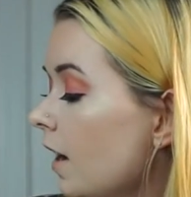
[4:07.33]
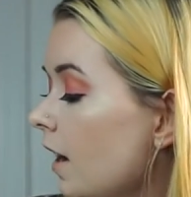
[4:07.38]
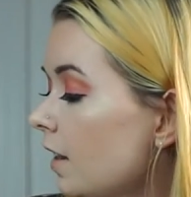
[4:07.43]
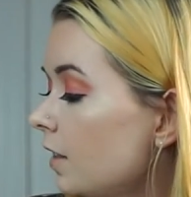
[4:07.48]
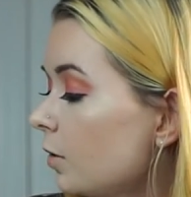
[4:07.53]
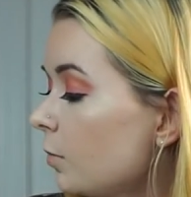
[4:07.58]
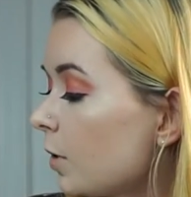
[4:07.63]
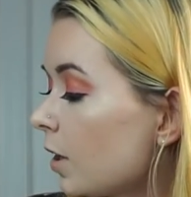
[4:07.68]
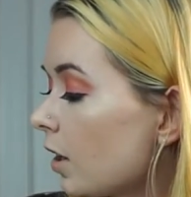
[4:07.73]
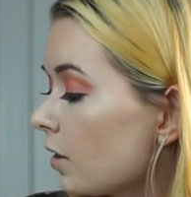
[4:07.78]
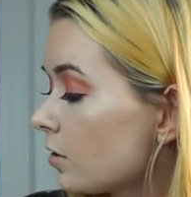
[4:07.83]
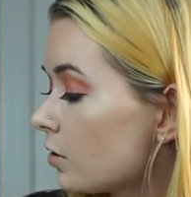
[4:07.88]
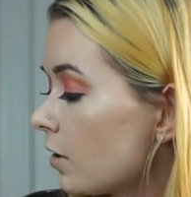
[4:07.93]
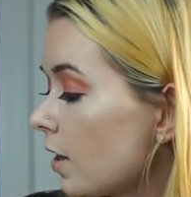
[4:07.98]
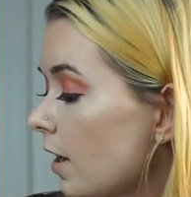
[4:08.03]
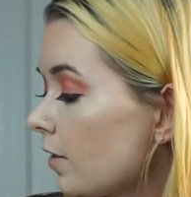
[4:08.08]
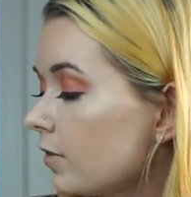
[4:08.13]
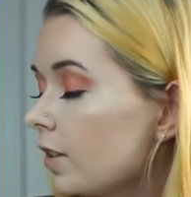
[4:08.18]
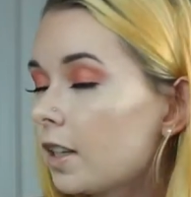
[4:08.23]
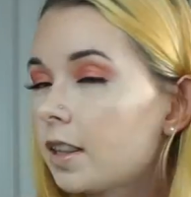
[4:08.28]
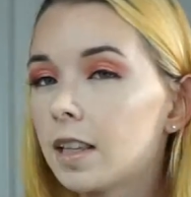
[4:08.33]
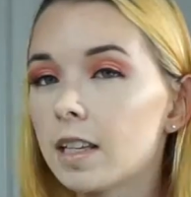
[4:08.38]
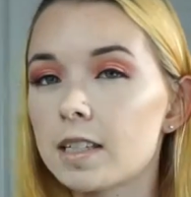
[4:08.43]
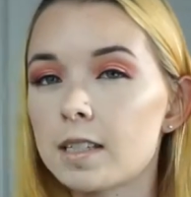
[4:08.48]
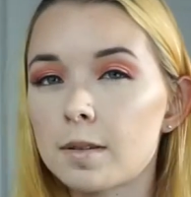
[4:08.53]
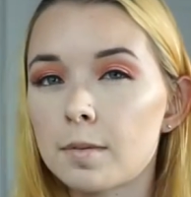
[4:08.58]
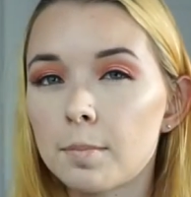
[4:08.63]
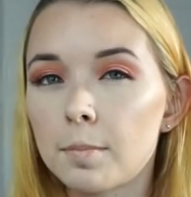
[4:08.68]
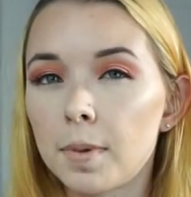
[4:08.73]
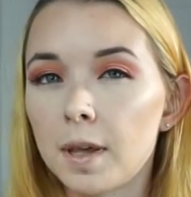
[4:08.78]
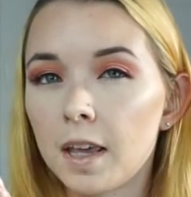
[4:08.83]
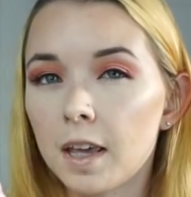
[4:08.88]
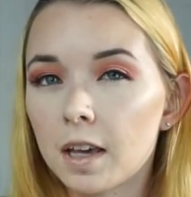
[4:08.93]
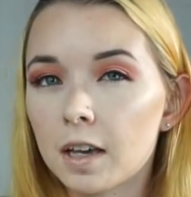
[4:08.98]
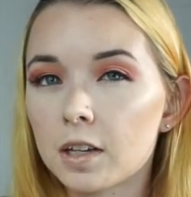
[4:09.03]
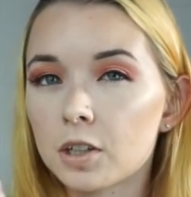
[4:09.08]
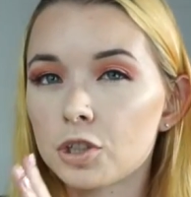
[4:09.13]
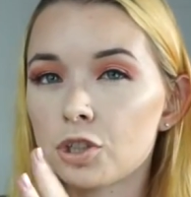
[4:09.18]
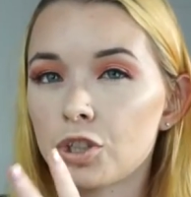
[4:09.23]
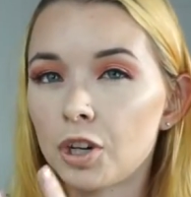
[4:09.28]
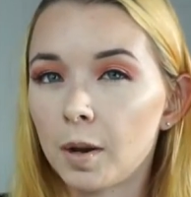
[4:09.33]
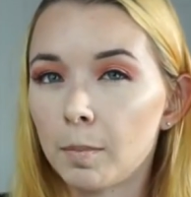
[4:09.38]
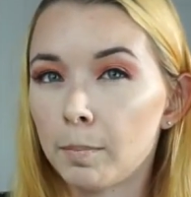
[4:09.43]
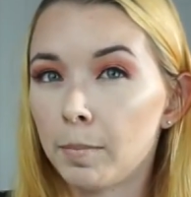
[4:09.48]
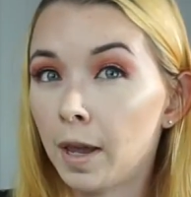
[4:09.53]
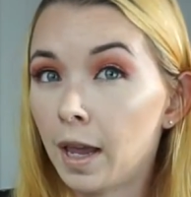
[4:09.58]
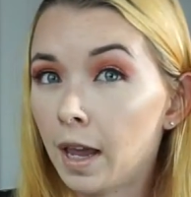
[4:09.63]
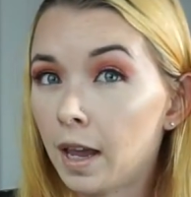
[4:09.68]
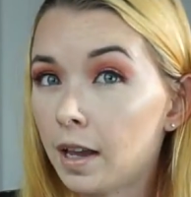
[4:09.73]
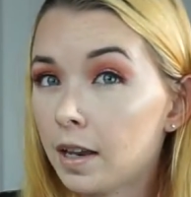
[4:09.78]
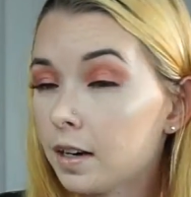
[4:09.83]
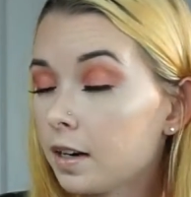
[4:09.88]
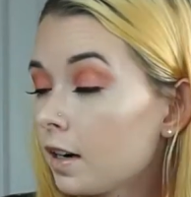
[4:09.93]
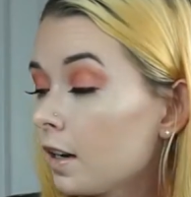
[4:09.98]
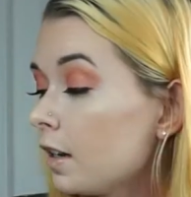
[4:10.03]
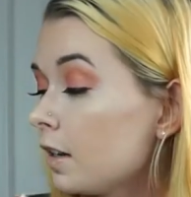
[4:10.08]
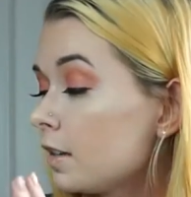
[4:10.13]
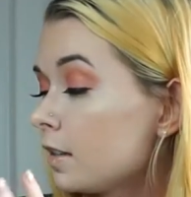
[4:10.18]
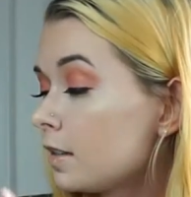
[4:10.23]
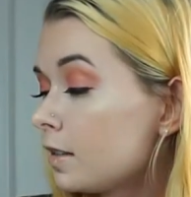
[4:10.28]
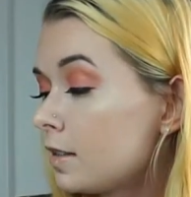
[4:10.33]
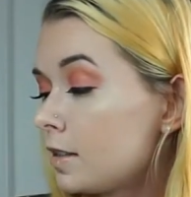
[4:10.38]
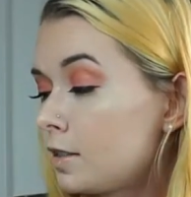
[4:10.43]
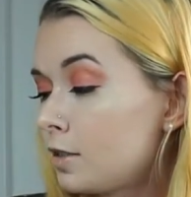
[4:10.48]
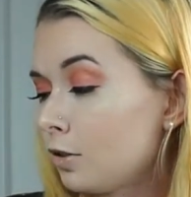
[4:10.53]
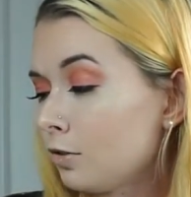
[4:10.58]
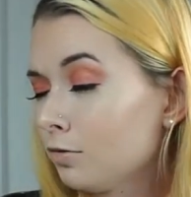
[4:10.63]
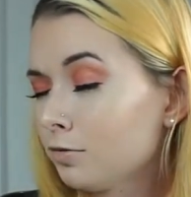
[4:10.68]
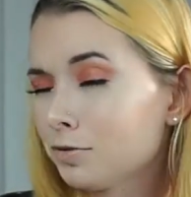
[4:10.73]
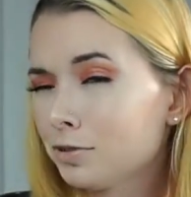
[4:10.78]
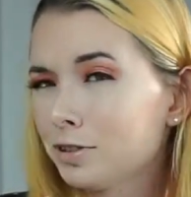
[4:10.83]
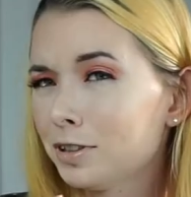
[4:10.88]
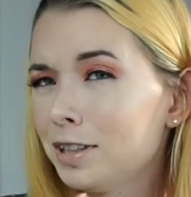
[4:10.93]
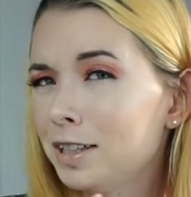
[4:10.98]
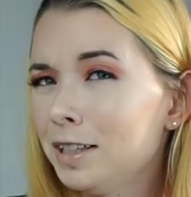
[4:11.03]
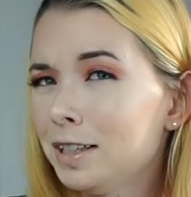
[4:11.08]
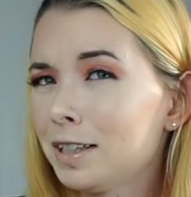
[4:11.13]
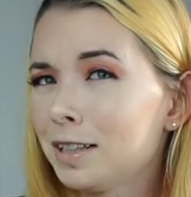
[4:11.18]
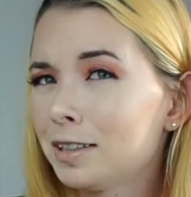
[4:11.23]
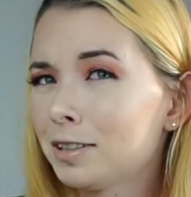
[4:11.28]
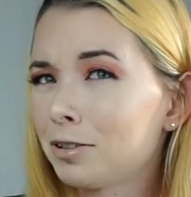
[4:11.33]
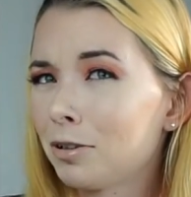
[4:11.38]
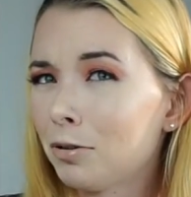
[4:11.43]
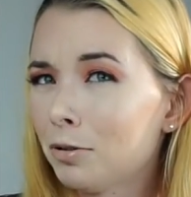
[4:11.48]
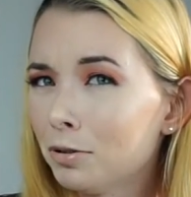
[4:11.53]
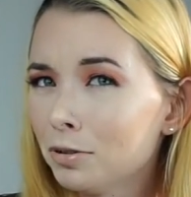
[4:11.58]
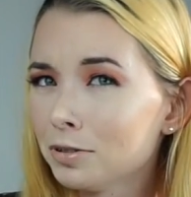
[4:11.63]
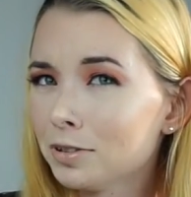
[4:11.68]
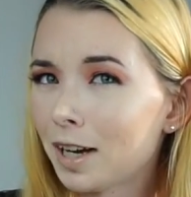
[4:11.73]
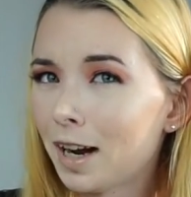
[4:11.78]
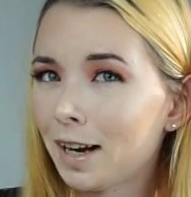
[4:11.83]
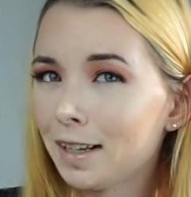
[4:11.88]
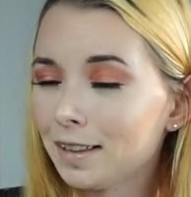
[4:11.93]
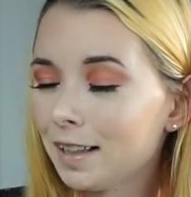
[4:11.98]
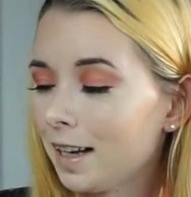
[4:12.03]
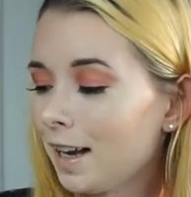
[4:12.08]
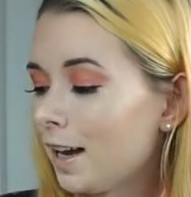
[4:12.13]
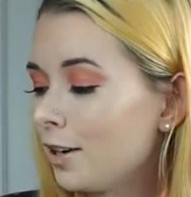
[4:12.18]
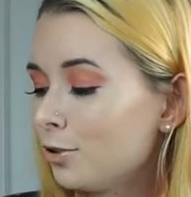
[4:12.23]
And then we also have like this pink champagne silvery gold highlight.